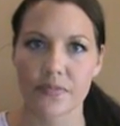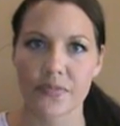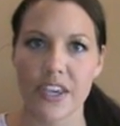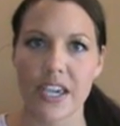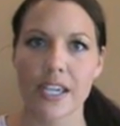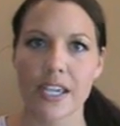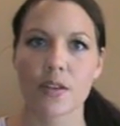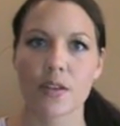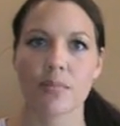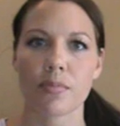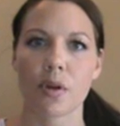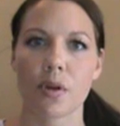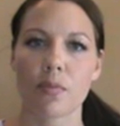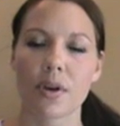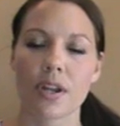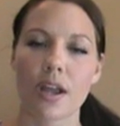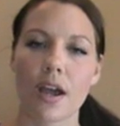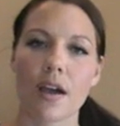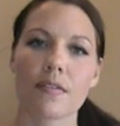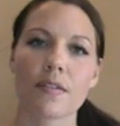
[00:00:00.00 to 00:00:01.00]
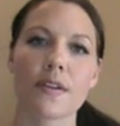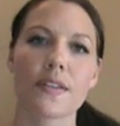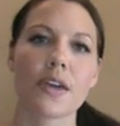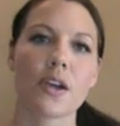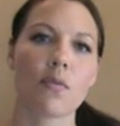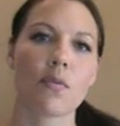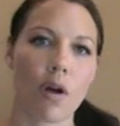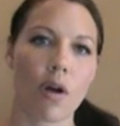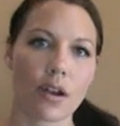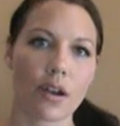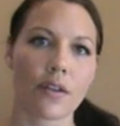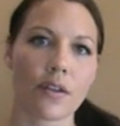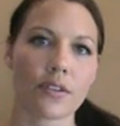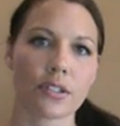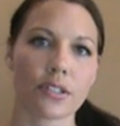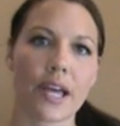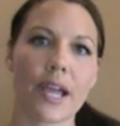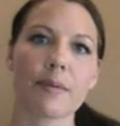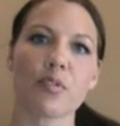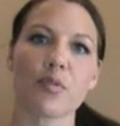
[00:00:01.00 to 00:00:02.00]
They can put whatever they want on
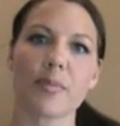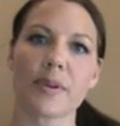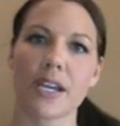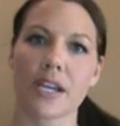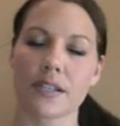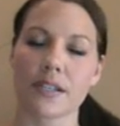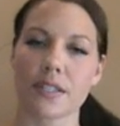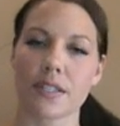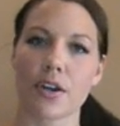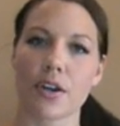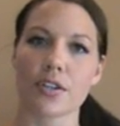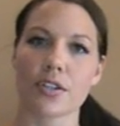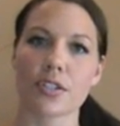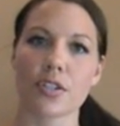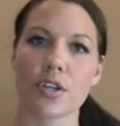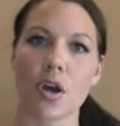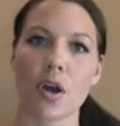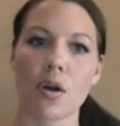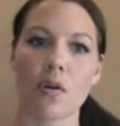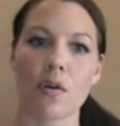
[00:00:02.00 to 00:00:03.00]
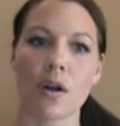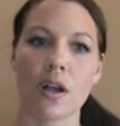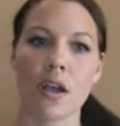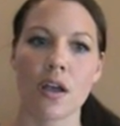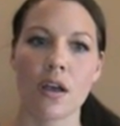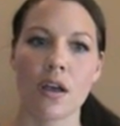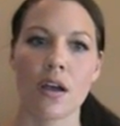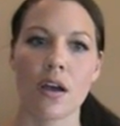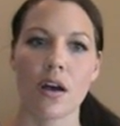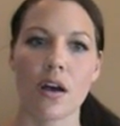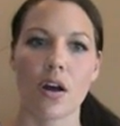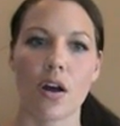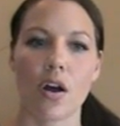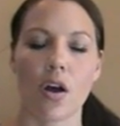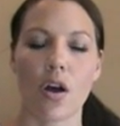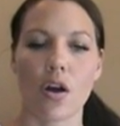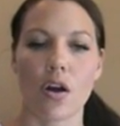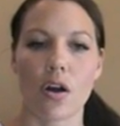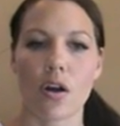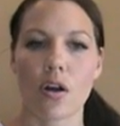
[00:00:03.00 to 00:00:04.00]
their label because there is no
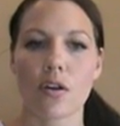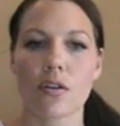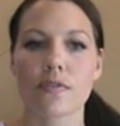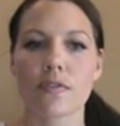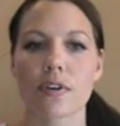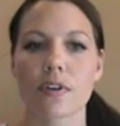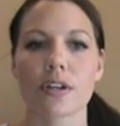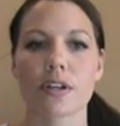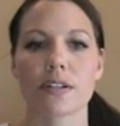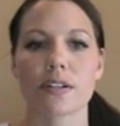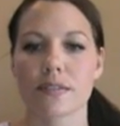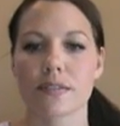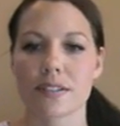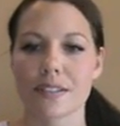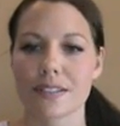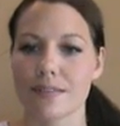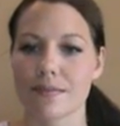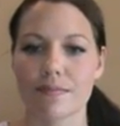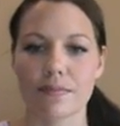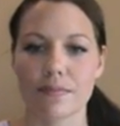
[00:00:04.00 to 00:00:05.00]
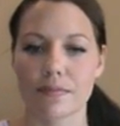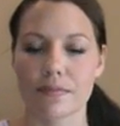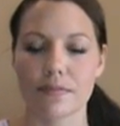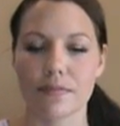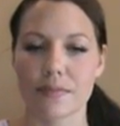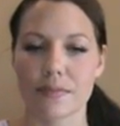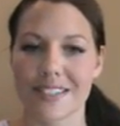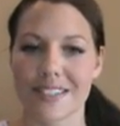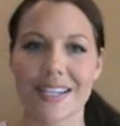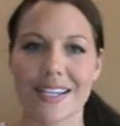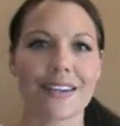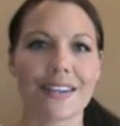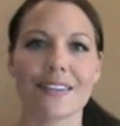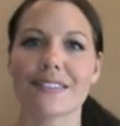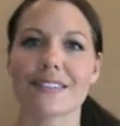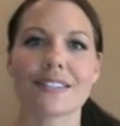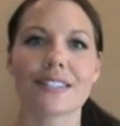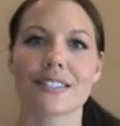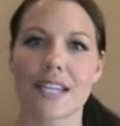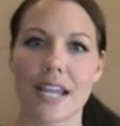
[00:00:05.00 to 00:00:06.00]

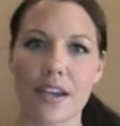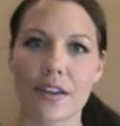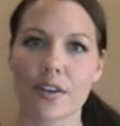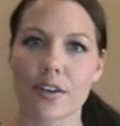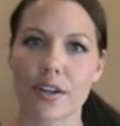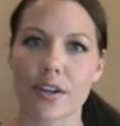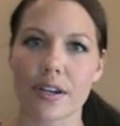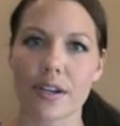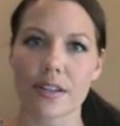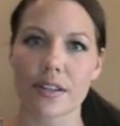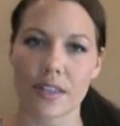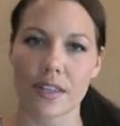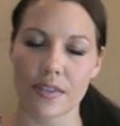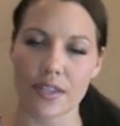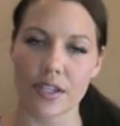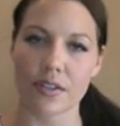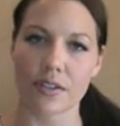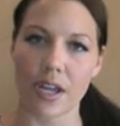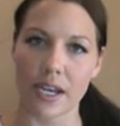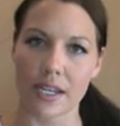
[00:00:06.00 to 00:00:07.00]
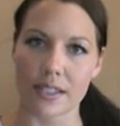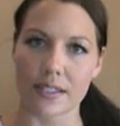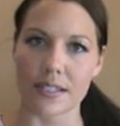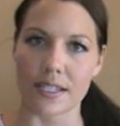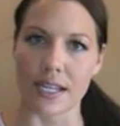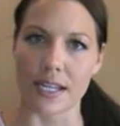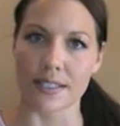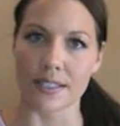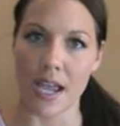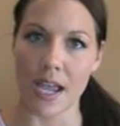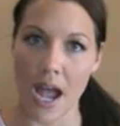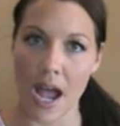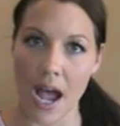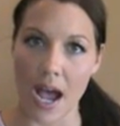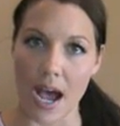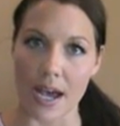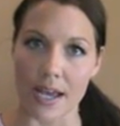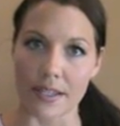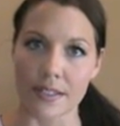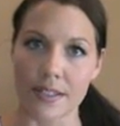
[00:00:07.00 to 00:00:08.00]
overseen standard that the United States
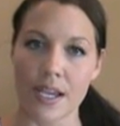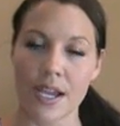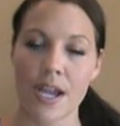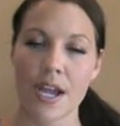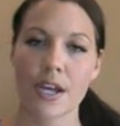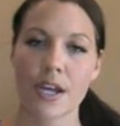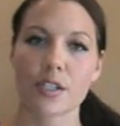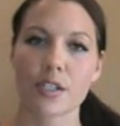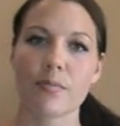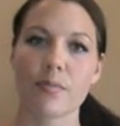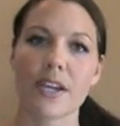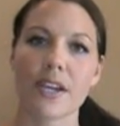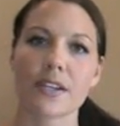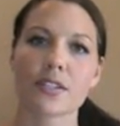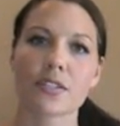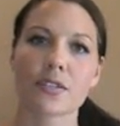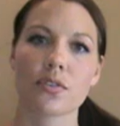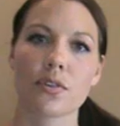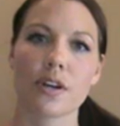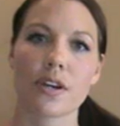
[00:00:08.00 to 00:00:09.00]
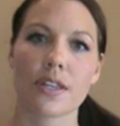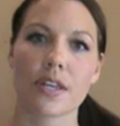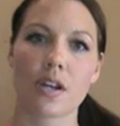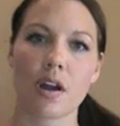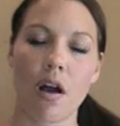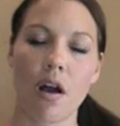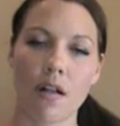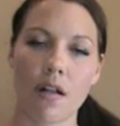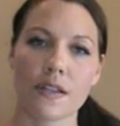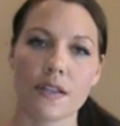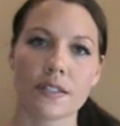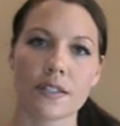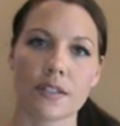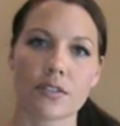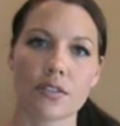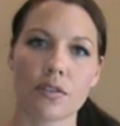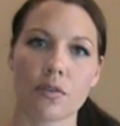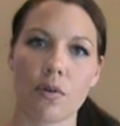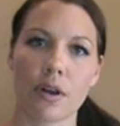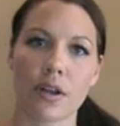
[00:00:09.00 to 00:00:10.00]
has to make sure that all
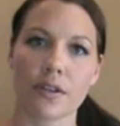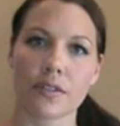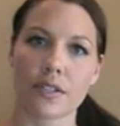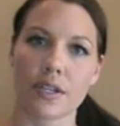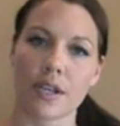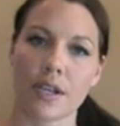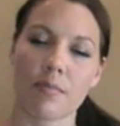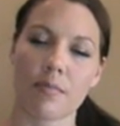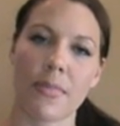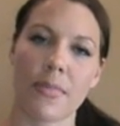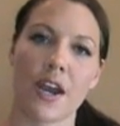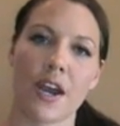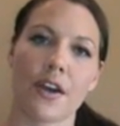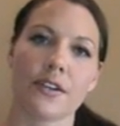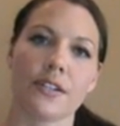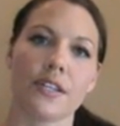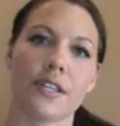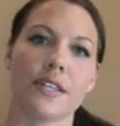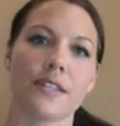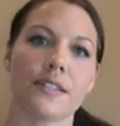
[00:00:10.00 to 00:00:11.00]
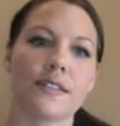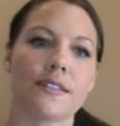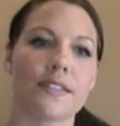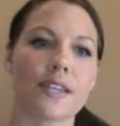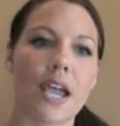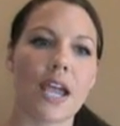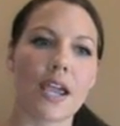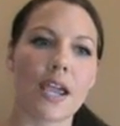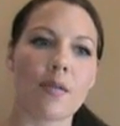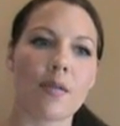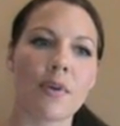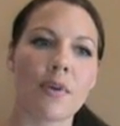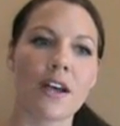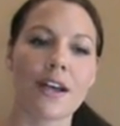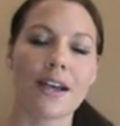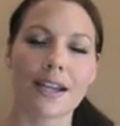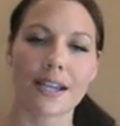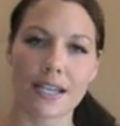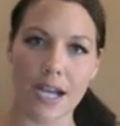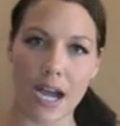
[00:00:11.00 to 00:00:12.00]
essential oils are compared to the same
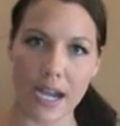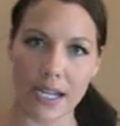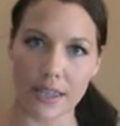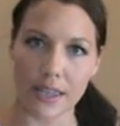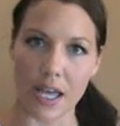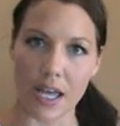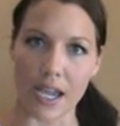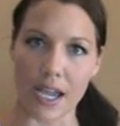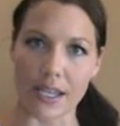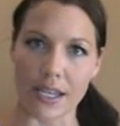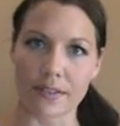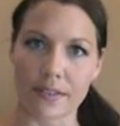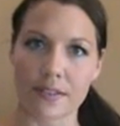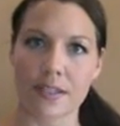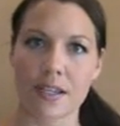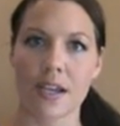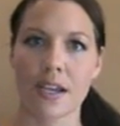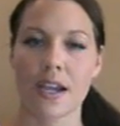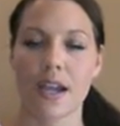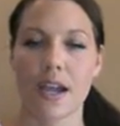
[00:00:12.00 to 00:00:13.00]
guidelines